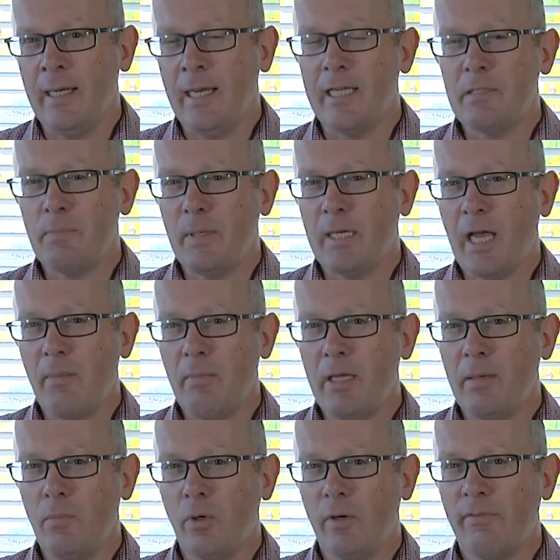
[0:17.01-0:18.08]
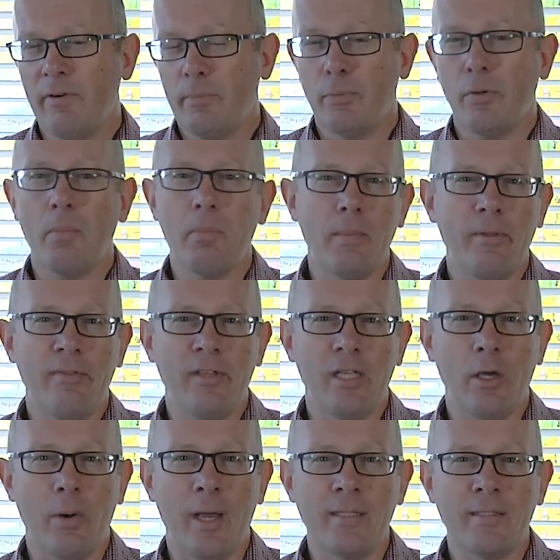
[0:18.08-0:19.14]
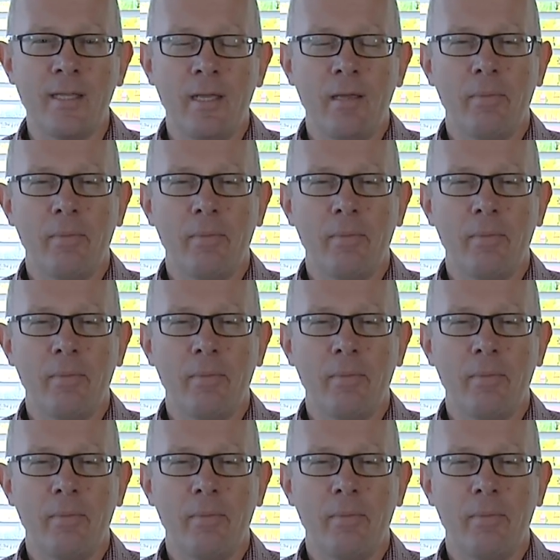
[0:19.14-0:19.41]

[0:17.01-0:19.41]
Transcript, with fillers: It's becoming more of a problem in the US